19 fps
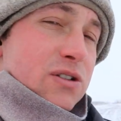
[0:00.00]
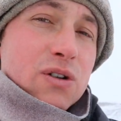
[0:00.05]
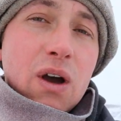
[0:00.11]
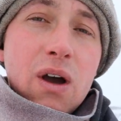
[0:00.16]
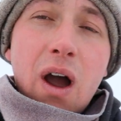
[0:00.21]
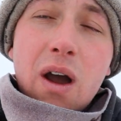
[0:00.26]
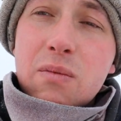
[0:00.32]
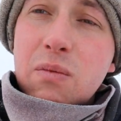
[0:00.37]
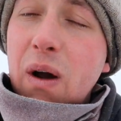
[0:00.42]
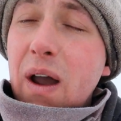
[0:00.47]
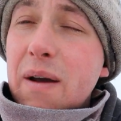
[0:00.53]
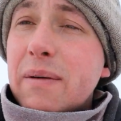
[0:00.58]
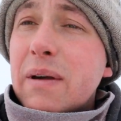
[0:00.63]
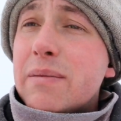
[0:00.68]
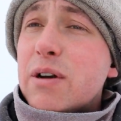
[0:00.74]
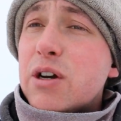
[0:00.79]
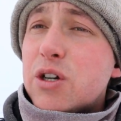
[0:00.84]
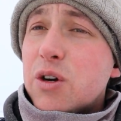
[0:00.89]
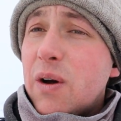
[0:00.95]
So I, am going
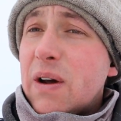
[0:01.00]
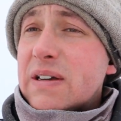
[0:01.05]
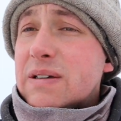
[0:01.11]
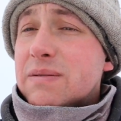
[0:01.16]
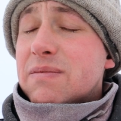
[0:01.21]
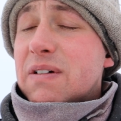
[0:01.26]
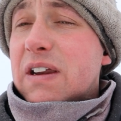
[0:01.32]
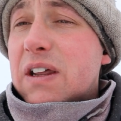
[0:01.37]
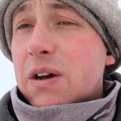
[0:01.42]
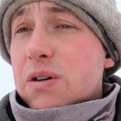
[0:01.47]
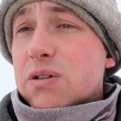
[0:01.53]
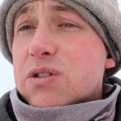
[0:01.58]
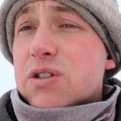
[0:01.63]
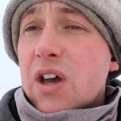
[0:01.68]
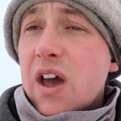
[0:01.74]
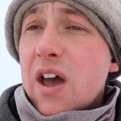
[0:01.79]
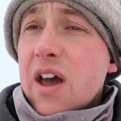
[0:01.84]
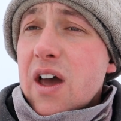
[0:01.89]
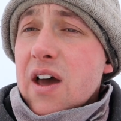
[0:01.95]
to be showing some
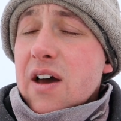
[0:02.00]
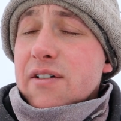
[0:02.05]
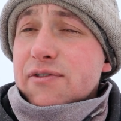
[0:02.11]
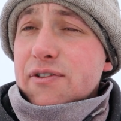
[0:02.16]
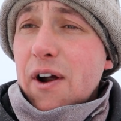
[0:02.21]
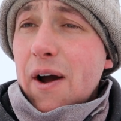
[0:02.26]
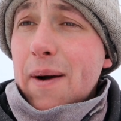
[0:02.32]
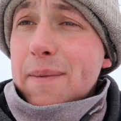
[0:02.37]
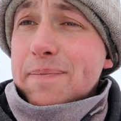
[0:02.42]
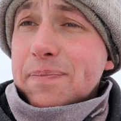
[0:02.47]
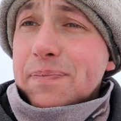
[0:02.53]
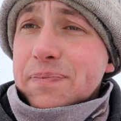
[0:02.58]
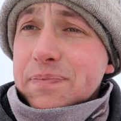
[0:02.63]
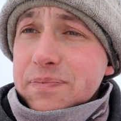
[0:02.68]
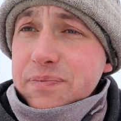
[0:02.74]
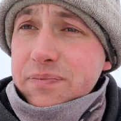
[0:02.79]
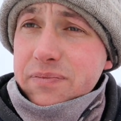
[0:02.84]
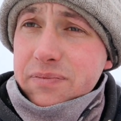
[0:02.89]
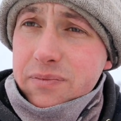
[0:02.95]
videos from
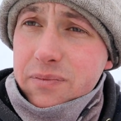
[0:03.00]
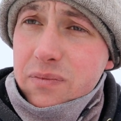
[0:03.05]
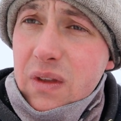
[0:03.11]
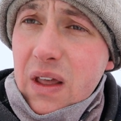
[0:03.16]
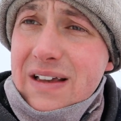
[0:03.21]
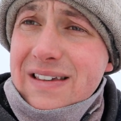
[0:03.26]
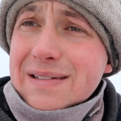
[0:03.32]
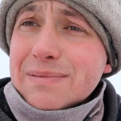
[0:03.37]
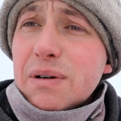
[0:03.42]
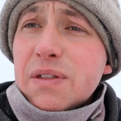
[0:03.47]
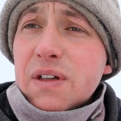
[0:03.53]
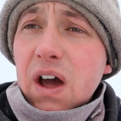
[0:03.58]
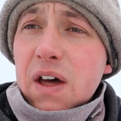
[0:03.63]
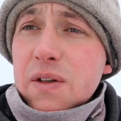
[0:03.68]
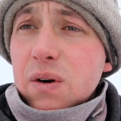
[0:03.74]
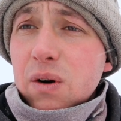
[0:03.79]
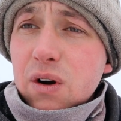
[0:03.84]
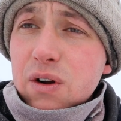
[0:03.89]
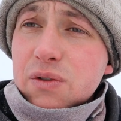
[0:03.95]
some of the
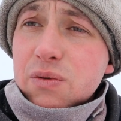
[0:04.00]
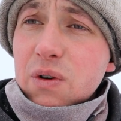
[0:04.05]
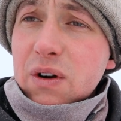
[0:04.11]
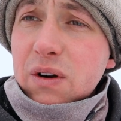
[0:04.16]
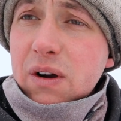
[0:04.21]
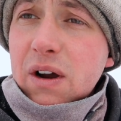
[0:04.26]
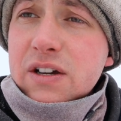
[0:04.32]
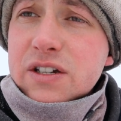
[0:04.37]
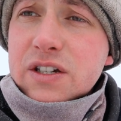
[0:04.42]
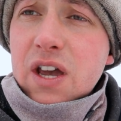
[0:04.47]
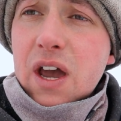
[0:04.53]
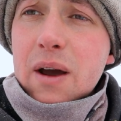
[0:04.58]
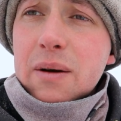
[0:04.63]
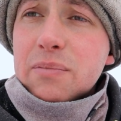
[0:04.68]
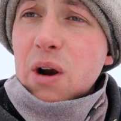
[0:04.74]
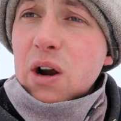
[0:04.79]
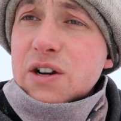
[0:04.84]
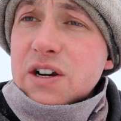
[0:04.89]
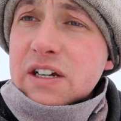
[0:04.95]
other earthworks
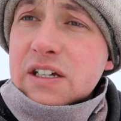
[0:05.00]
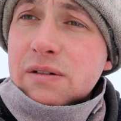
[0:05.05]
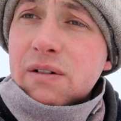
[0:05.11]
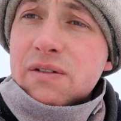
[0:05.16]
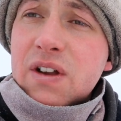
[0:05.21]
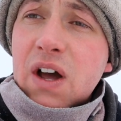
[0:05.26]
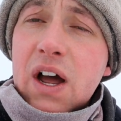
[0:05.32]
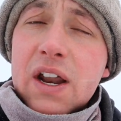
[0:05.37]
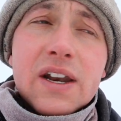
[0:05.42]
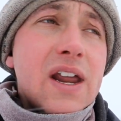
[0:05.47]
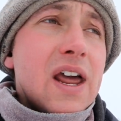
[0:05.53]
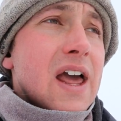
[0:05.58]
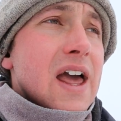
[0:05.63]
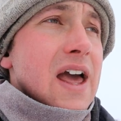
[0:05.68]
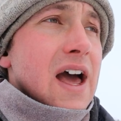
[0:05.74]
projects that we've done.